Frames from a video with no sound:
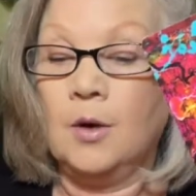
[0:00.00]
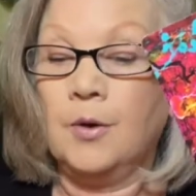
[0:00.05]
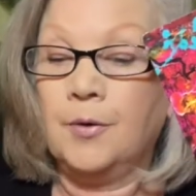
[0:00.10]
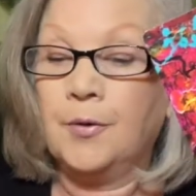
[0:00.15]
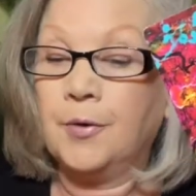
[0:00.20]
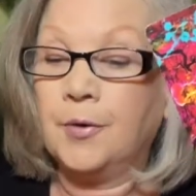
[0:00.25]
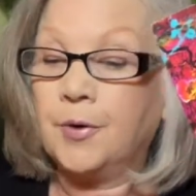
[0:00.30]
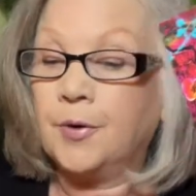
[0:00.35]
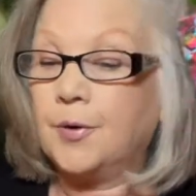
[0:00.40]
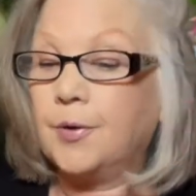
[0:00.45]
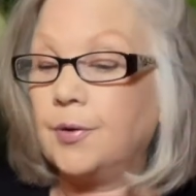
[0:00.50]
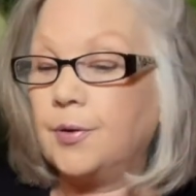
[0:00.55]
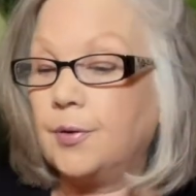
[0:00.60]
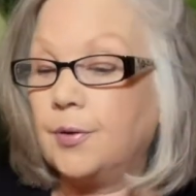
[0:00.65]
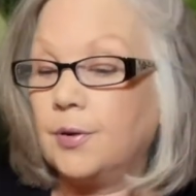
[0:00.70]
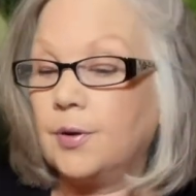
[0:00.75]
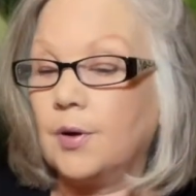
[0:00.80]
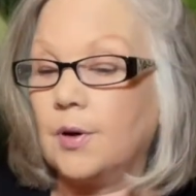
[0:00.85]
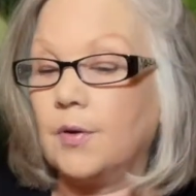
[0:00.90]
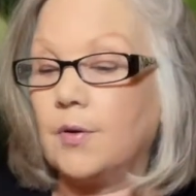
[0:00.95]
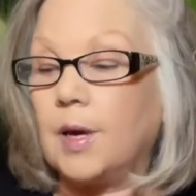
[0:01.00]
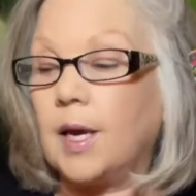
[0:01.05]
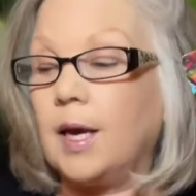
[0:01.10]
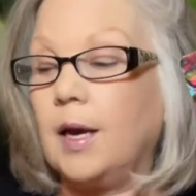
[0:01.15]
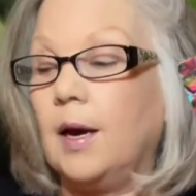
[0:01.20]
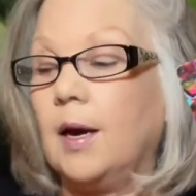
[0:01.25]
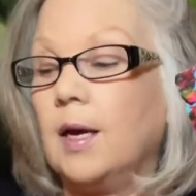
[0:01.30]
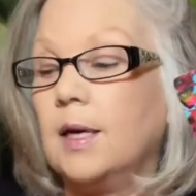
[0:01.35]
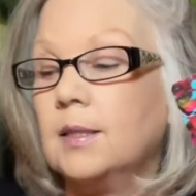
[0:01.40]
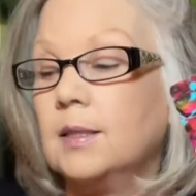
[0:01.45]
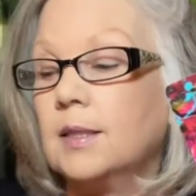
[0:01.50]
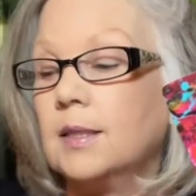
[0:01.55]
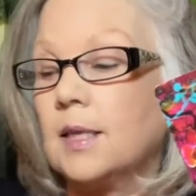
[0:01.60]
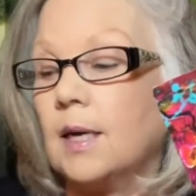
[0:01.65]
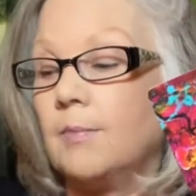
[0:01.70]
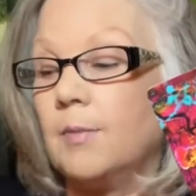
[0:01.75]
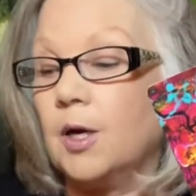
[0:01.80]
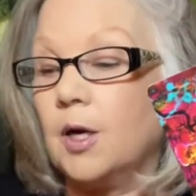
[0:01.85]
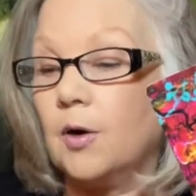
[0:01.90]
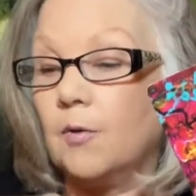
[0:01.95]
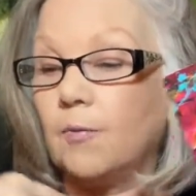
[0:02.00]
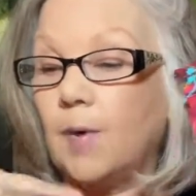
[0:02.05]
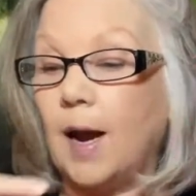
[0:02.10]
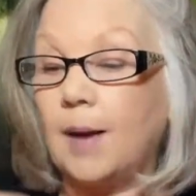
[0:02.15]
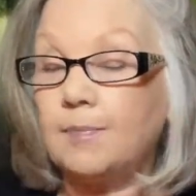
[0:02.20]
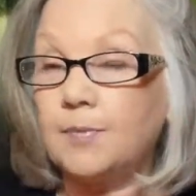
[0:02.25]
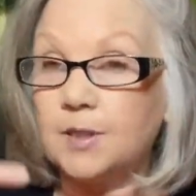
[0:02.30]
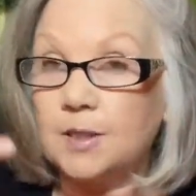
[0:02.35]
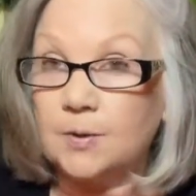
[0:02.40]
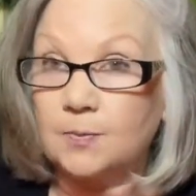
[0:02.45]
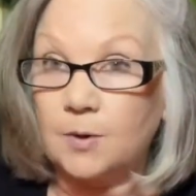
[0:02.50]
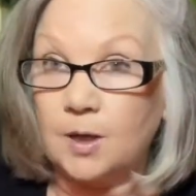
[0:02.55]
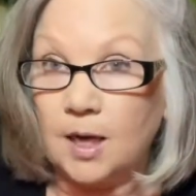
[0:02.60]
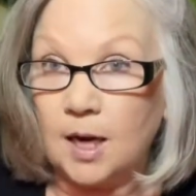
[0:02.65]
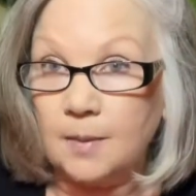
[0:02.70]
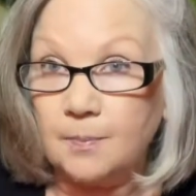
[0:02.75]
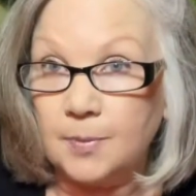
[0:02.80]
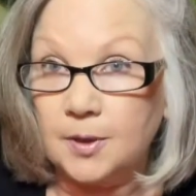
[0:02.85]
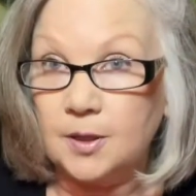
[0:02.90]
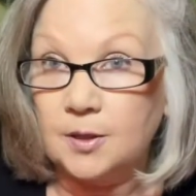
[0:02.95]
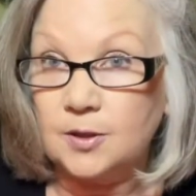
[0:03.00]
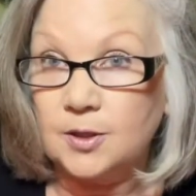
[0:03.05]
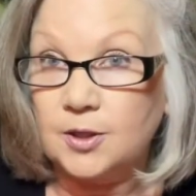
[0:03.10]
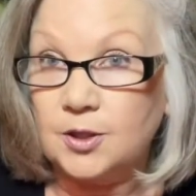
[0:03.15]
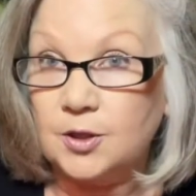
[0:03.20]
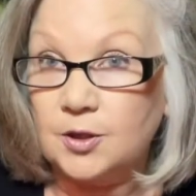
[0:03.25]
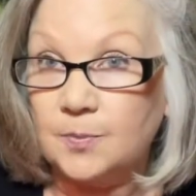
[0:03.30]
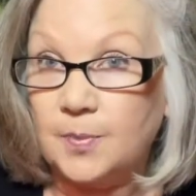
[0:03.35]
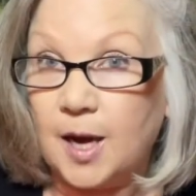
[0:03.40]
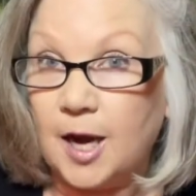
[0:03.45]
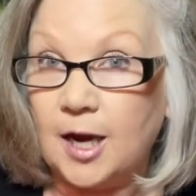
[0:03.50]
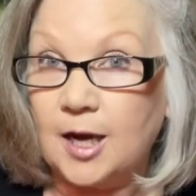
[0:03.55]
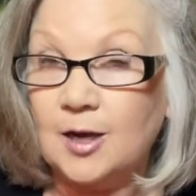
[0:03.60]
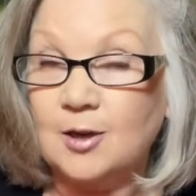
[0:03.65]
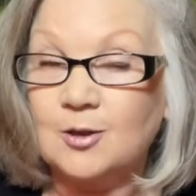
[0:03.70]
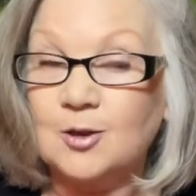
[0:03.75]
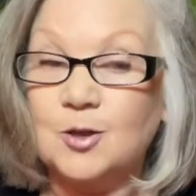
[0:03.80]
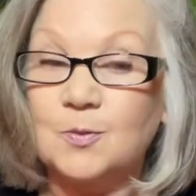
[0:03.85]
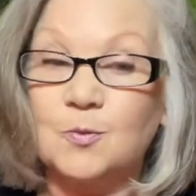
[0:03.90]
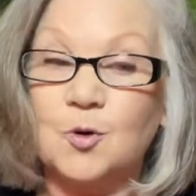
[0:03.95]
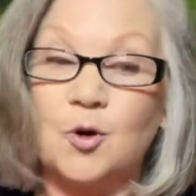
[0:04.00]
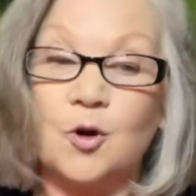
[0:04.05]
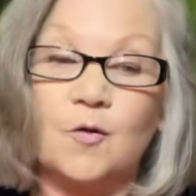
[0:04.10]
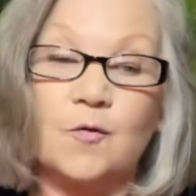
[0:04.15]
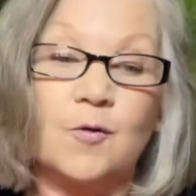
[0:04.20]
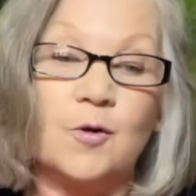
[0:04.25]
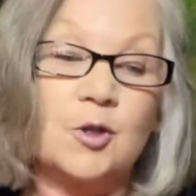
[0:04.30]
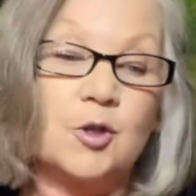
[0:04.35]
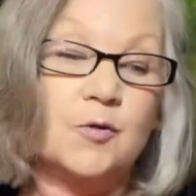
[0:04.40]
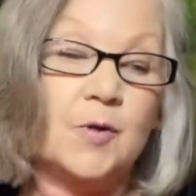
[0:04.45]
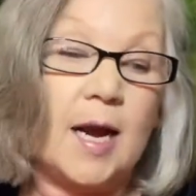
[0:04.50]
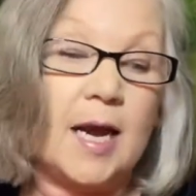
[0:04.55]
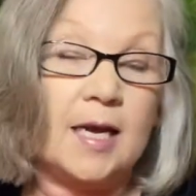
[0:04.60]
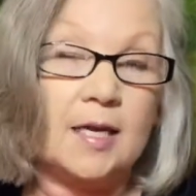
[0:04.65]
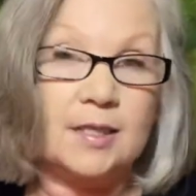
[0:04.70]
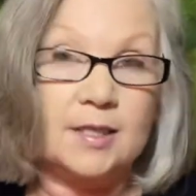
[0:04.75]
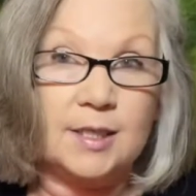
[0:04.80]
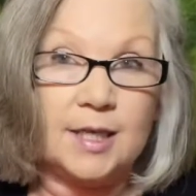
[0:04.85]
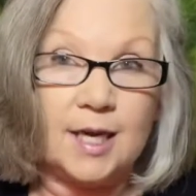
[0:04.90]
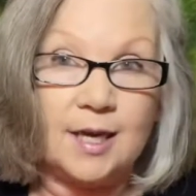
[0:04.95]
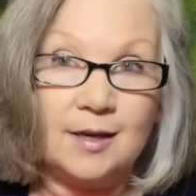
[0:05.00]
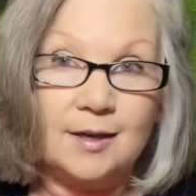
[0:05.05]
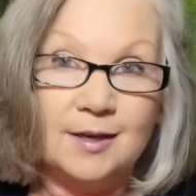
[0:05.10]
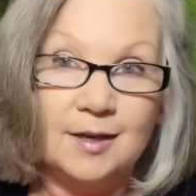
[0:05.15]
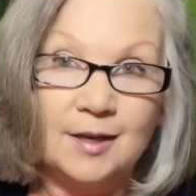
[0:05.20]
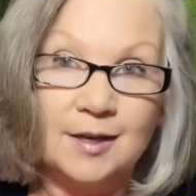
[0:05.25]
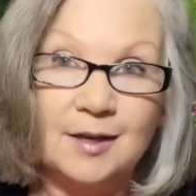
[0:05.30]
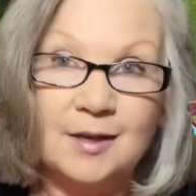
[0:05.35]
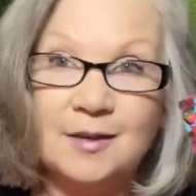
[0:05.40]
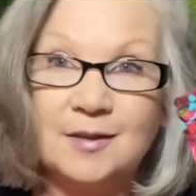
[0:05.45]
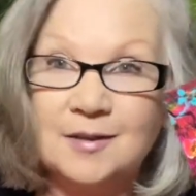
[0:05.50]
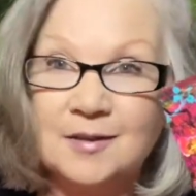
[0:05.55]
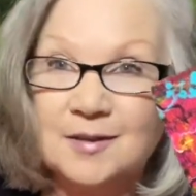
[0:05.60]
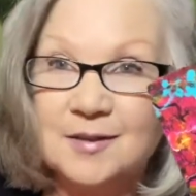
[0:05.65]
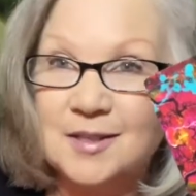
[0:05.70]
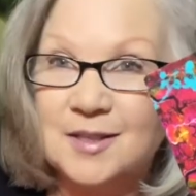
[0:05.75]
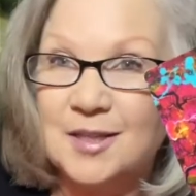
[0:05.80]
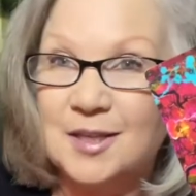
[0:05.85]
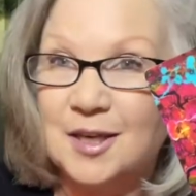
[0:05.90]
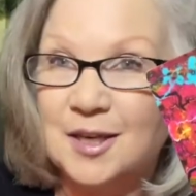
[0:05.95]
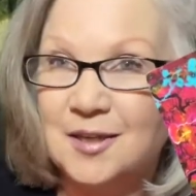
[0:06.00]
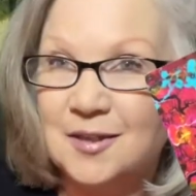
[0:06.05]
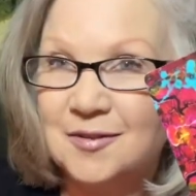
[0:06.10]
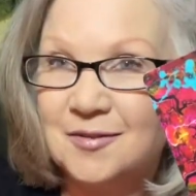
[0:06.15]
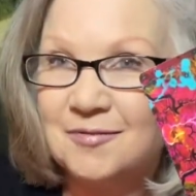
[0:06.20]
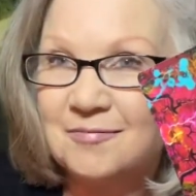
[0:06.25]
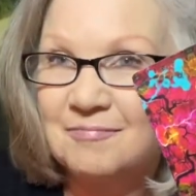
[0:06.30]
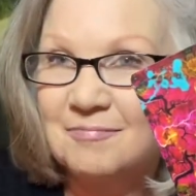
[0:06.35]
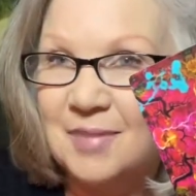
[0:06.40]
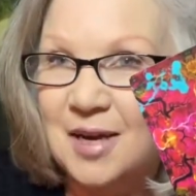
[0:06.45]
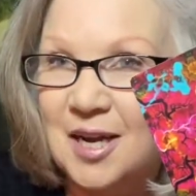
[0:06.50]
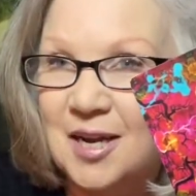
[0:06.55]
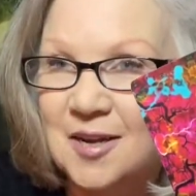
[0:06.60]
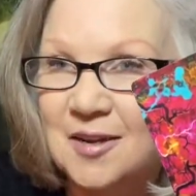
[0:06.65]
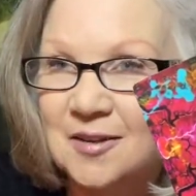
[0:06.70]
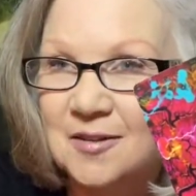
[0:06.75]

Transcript: Whew. Okay, guys, I'm going to wrap this one up and I'll see you back here tomorrow for Dragon Day. See ya. Bye.